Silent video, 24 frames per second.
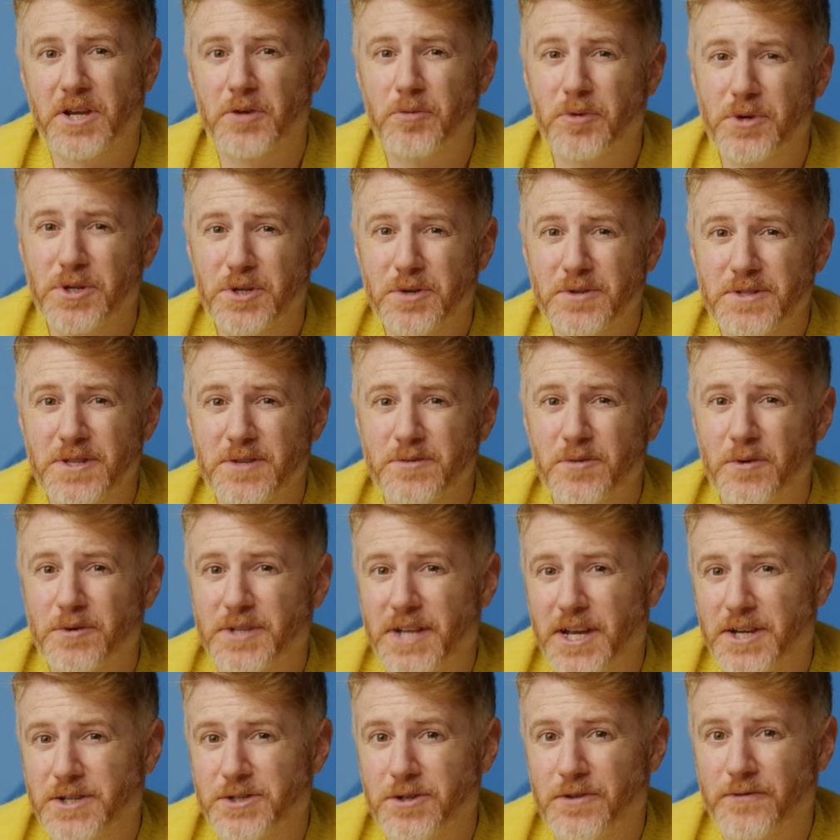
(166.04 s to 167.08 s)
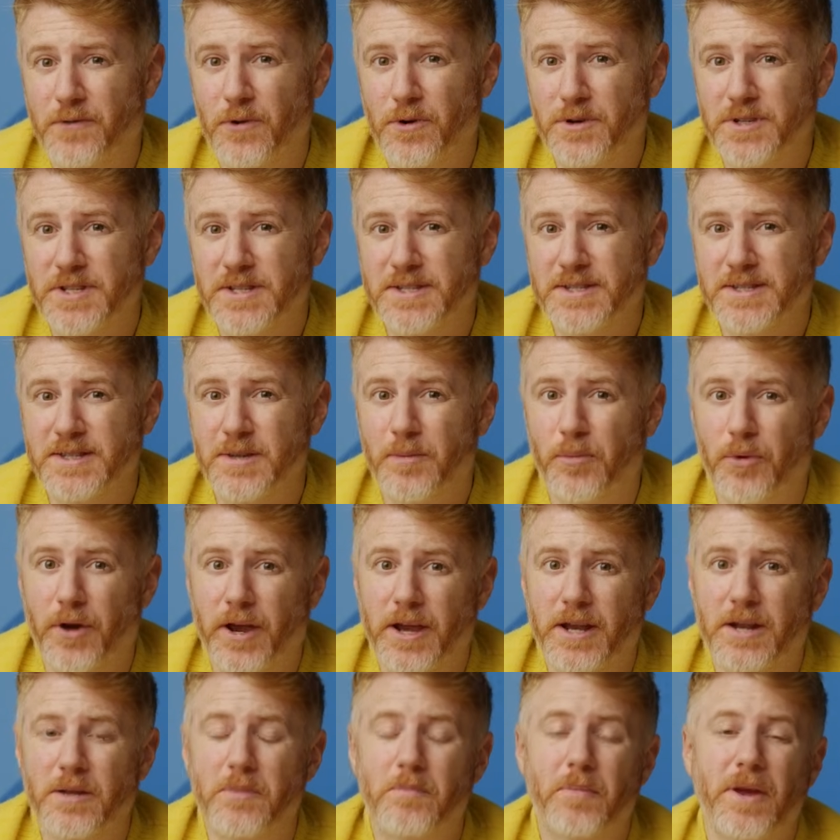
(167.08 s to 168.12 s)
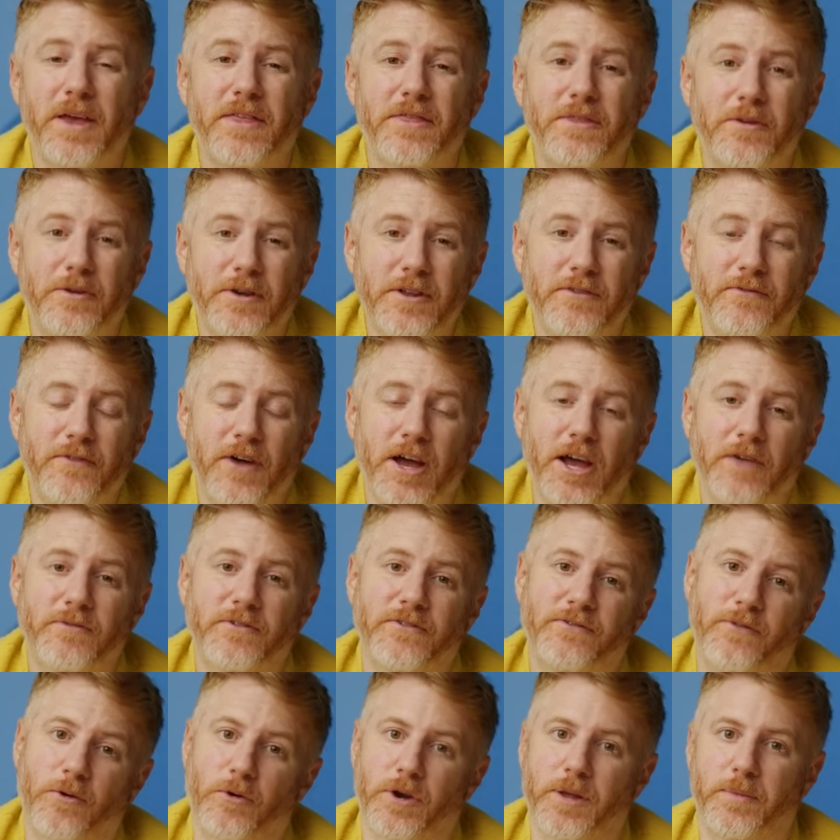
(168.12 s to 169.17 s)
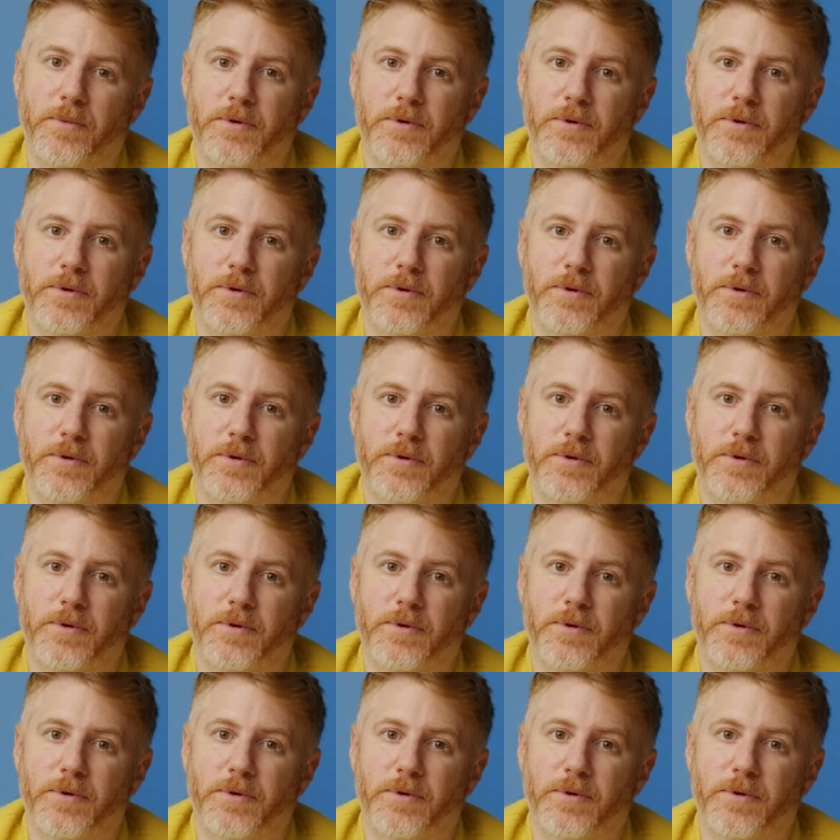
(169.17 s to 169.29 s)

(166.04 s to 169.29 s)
it reduces rotational forces to the brain by thirty-five to forty